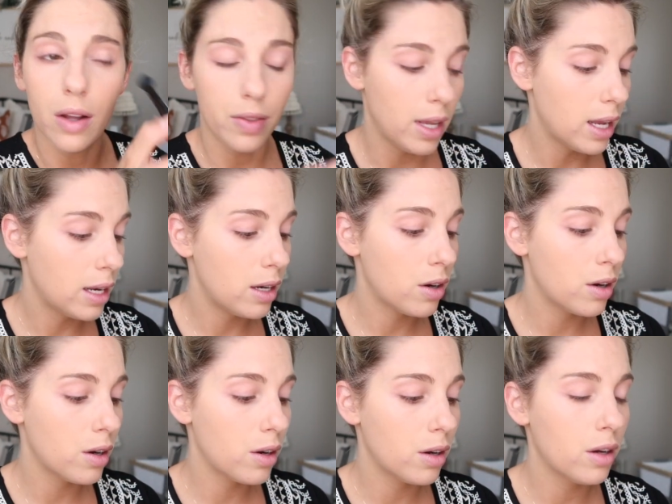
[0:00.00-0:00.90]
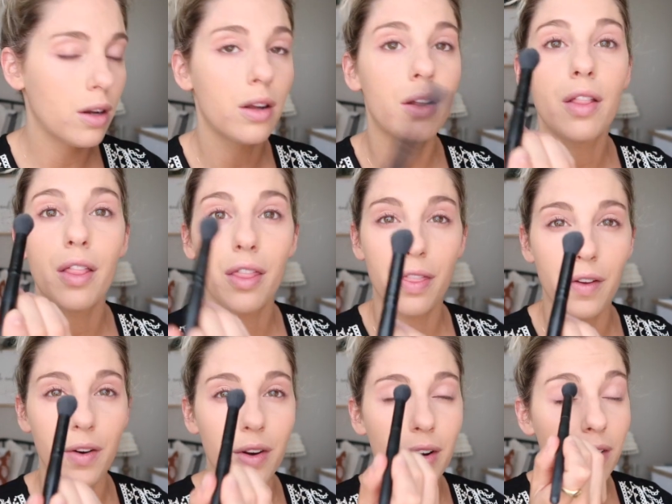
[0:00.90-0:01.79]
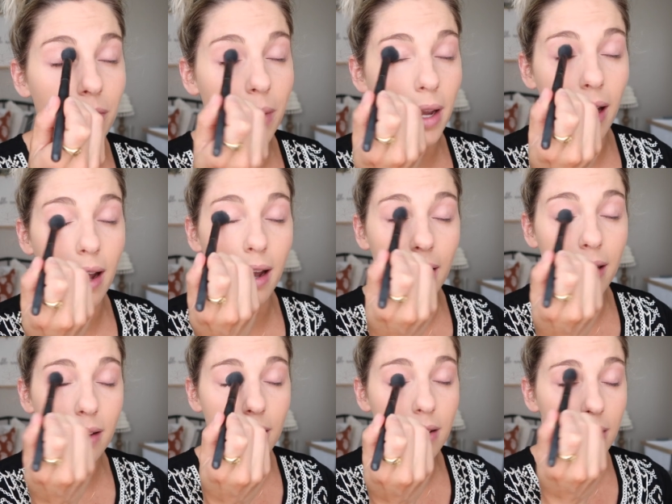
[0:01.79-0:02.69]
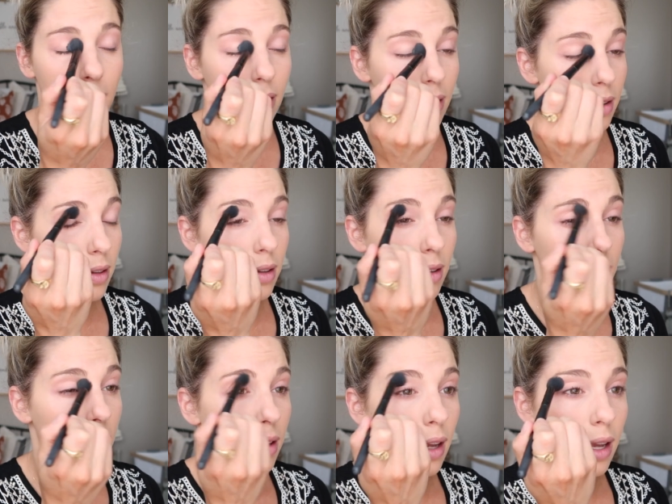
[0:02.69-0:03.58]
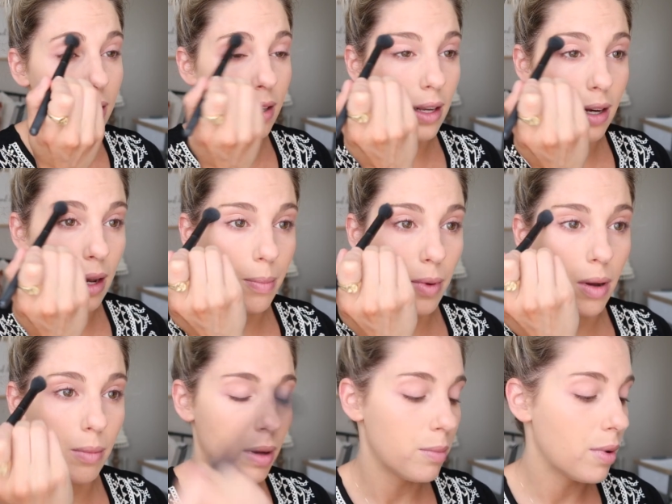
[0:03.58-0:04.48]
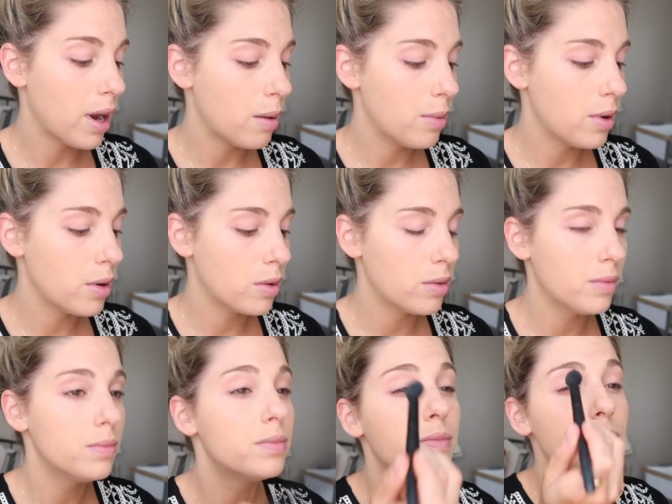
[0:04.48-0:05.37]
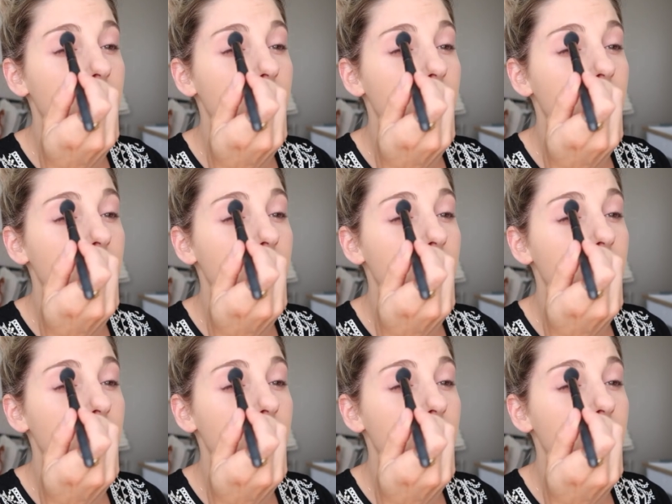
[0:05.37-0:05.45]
on the inner third of my eye and then up on my brow bone.